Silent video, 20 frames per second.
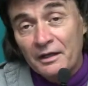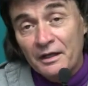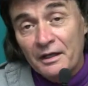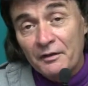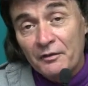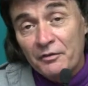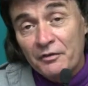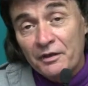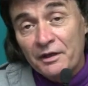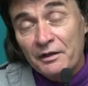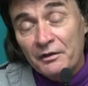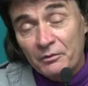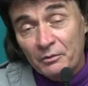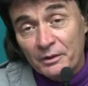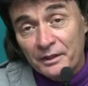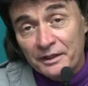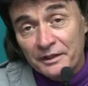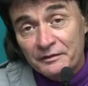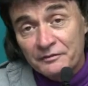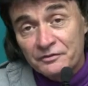and theta
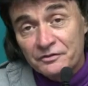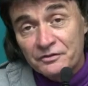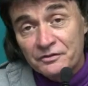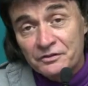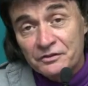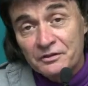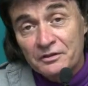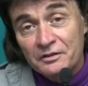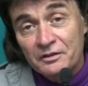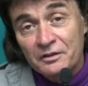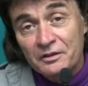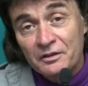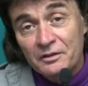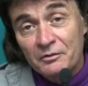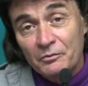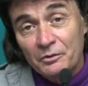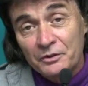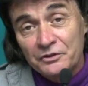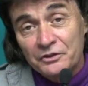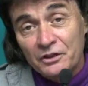waves,
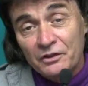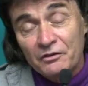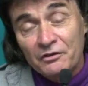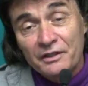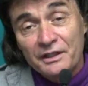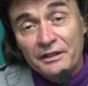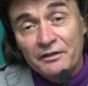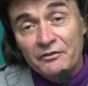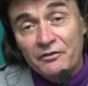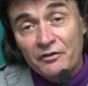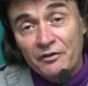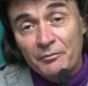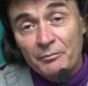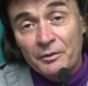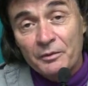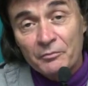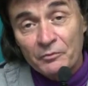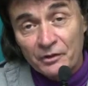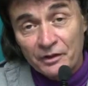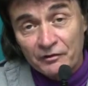which are linked to the
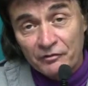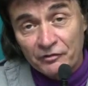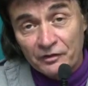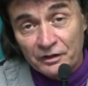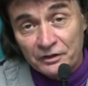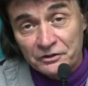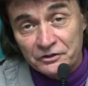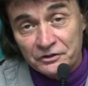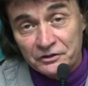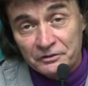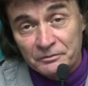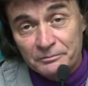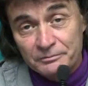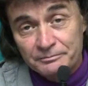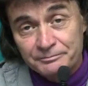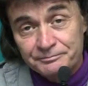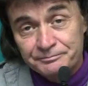memory function.